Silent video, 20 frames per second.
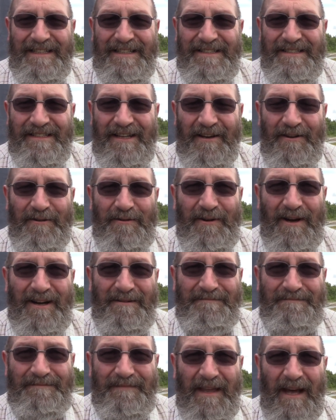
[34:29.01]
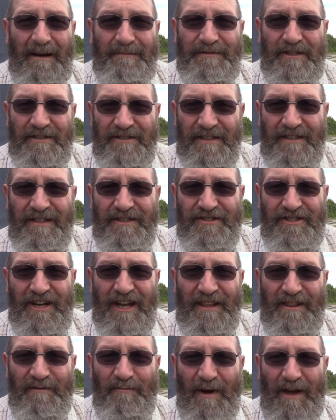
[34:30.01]
So I'm just going to
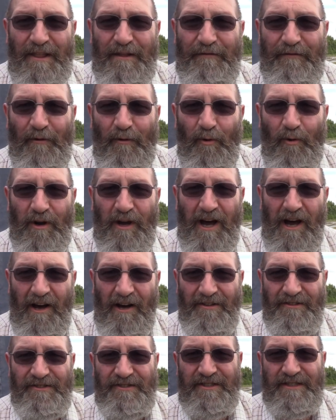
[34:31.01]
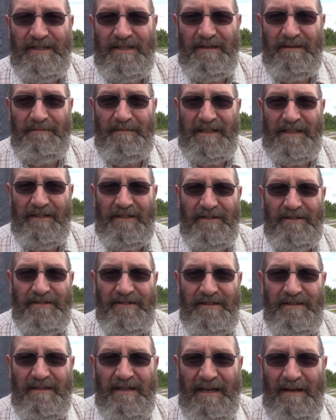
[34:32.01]
check the weather forecast
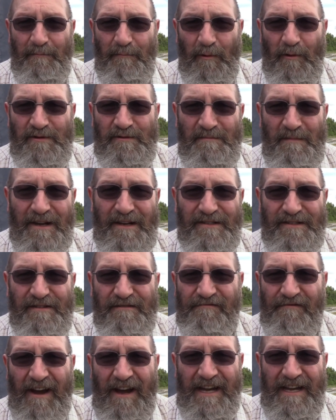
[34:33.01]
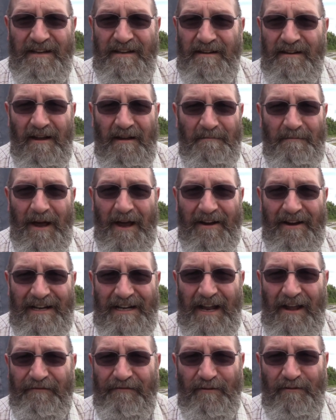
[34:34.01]
because it was meant to rain about
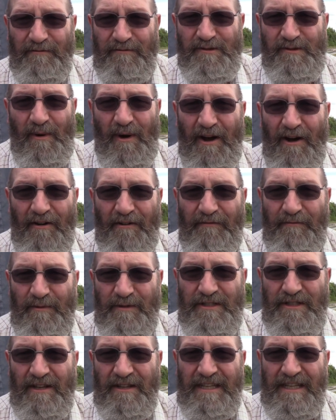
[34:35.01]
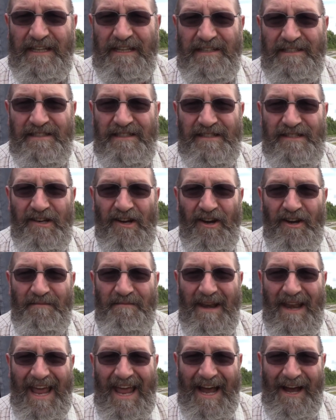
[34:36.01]
11 or 12, which I think is the
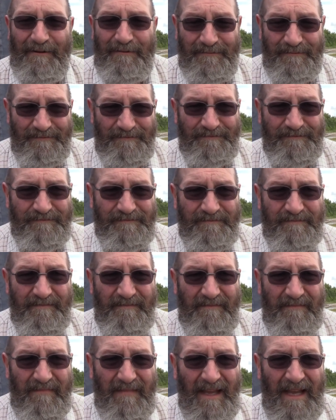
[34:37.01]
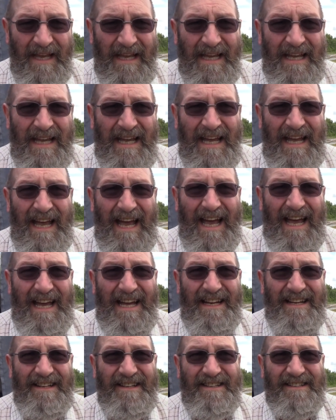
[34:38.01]
time now,
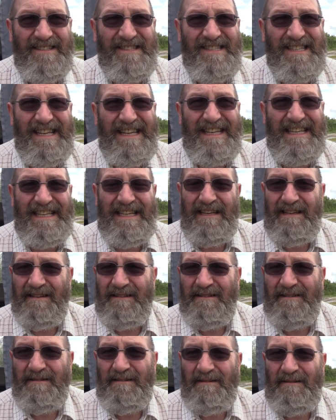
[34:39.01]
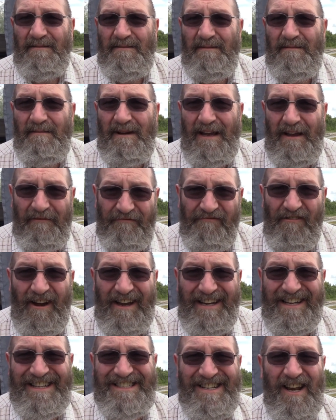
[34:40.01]
and see if
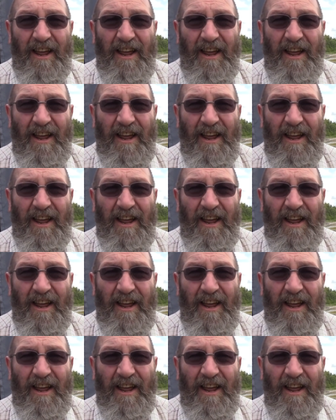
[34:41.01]
rain is